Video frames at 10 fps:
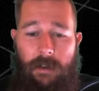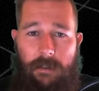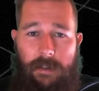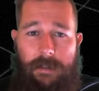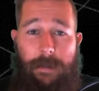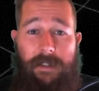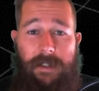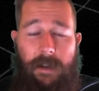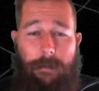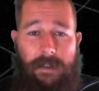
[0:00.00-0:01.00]
This means
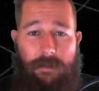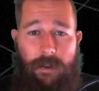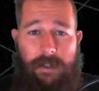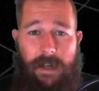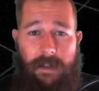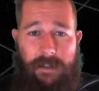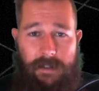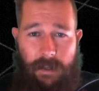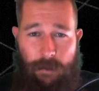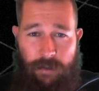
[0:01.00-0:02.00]
that it must rotate in the
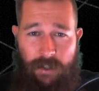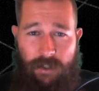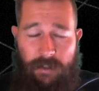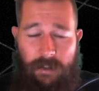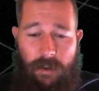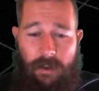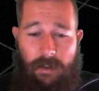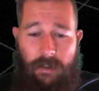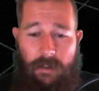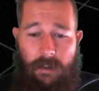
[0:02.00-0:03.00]
same direction as the
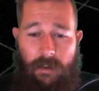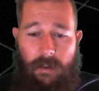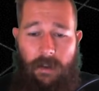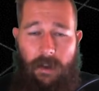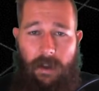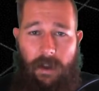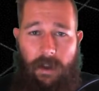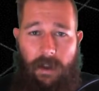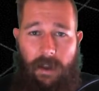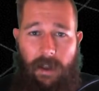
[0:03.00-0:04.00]
Earth,
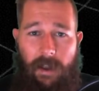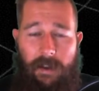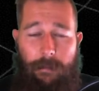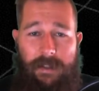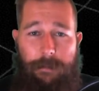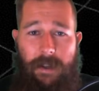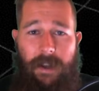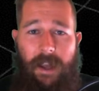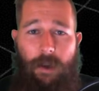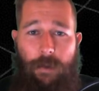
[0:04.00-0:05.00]
and it must be
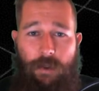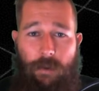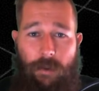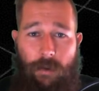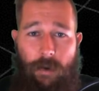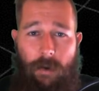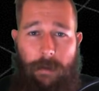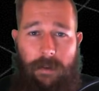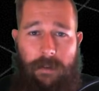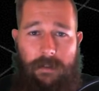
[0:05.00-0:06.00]
an equatorial
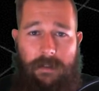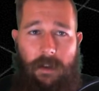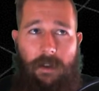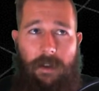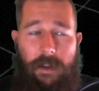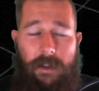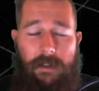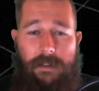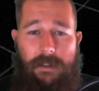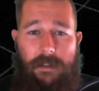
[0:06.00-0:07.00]
orbit, so
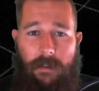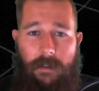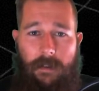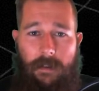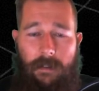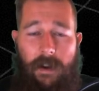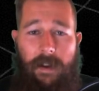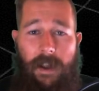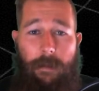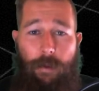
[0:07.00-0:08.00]
it's
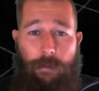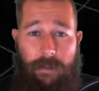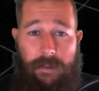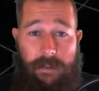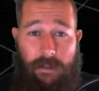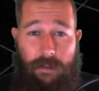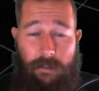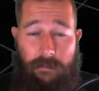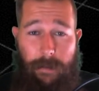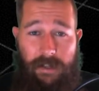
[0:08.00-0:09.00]
lining up with the center
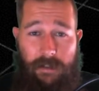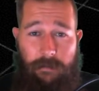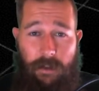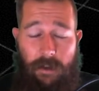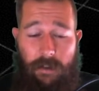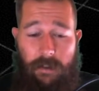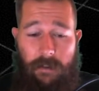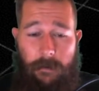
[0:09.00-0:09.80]
of mass of the Earth.